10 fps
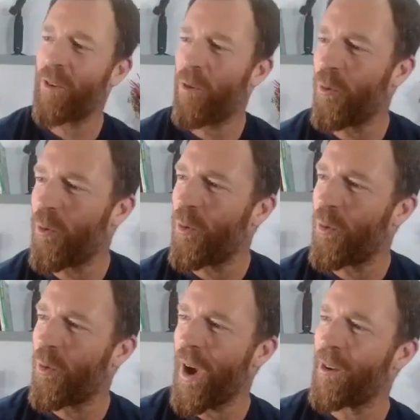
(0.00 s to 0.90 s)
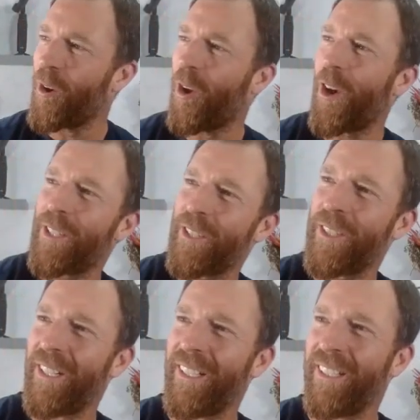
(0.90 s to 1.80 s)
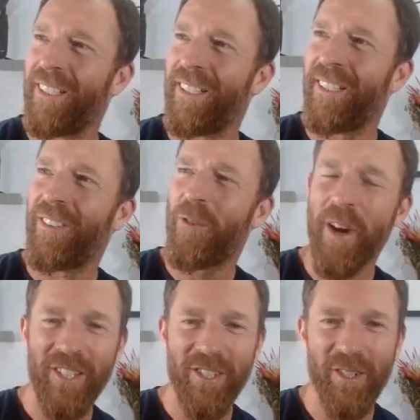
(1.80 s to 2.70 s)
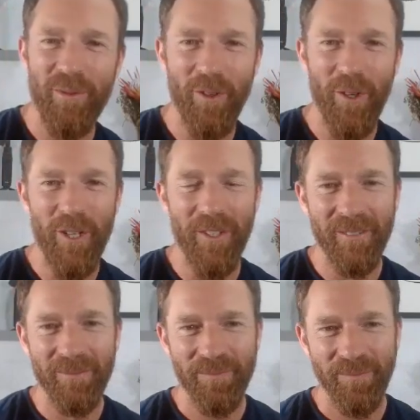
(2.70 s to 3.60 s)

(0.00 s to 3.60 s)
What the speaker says: I've got one last question for you.